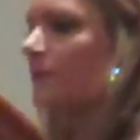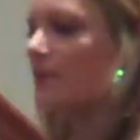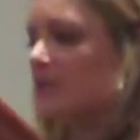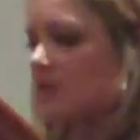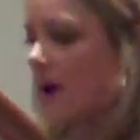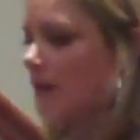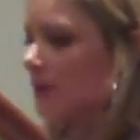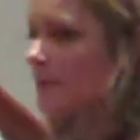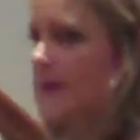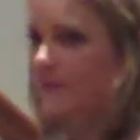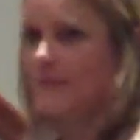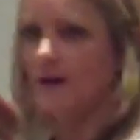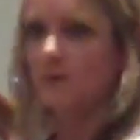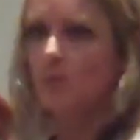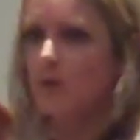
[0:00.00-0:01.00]
But it's all
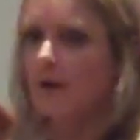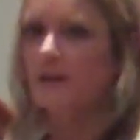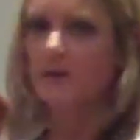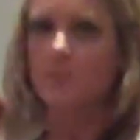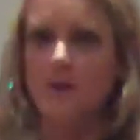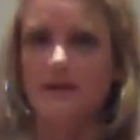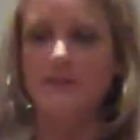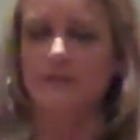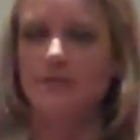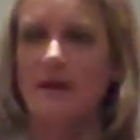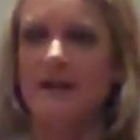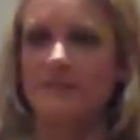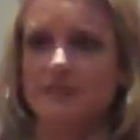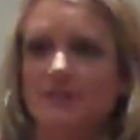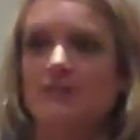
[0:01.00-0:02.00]
about that one-on-one
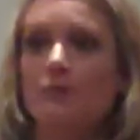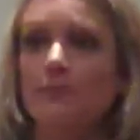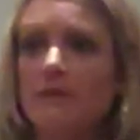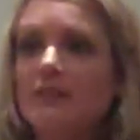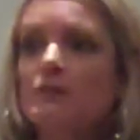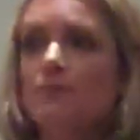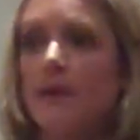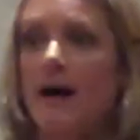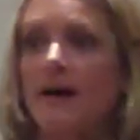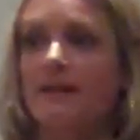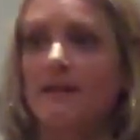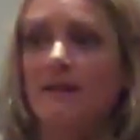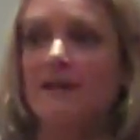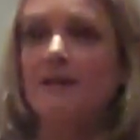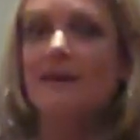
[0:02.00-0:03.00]
interaction. So
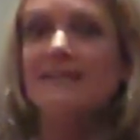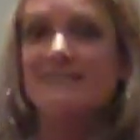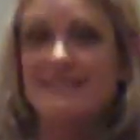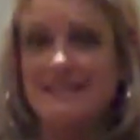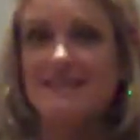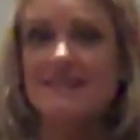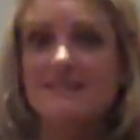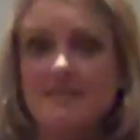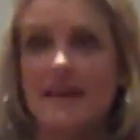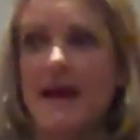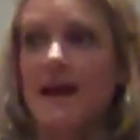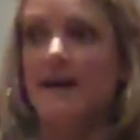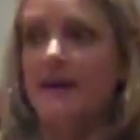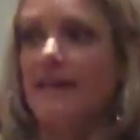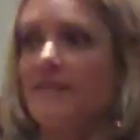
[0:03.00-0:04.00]
Beachbody sees
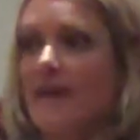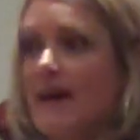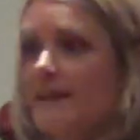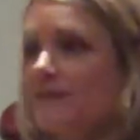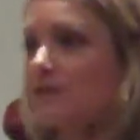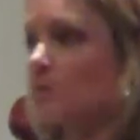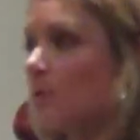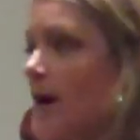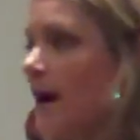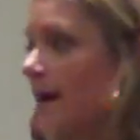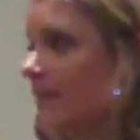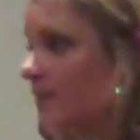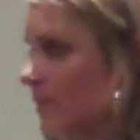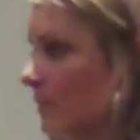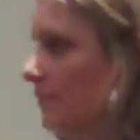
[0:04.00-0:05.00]
that, and that's
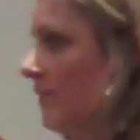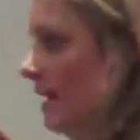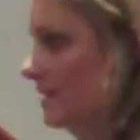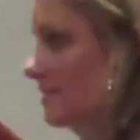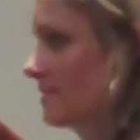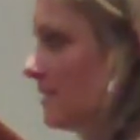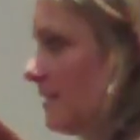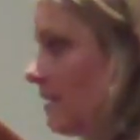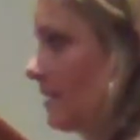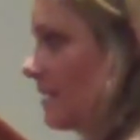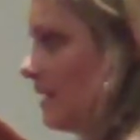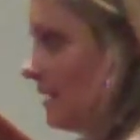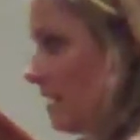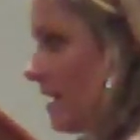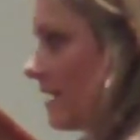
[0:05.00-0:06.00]
why they're
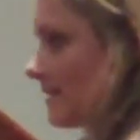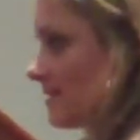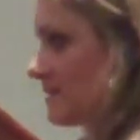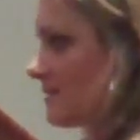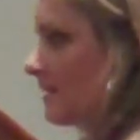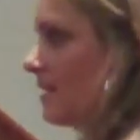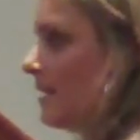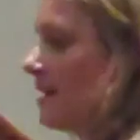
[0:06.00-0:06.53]
investing in us.